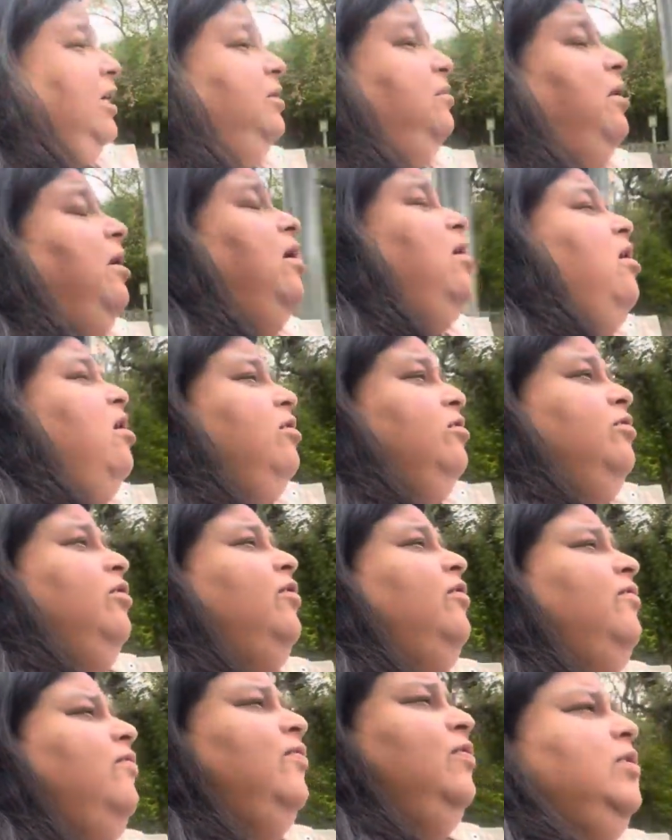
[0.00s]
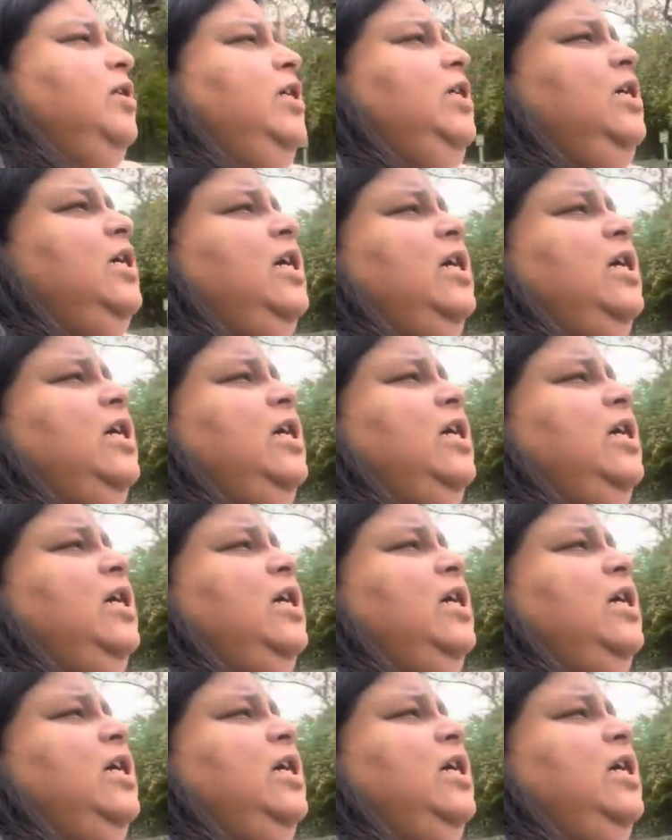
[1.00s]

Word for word: my 140